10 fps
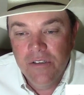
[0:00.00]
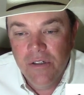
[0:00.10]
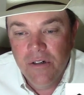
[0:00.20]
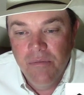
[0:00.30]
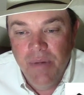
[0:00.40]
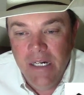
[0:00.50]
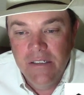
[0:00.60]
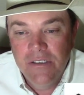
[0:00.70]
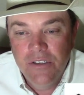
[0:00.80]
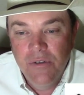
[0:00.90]
so compared
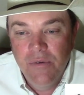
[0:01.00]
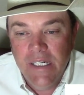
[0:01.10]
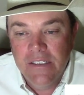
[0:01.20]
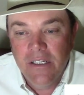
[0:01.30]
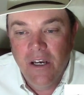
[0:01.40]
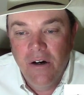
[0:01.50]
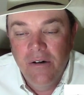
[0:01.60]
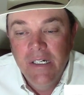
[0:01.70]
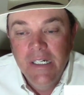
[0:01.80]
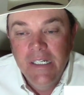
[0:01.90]
to 2 weeks ago,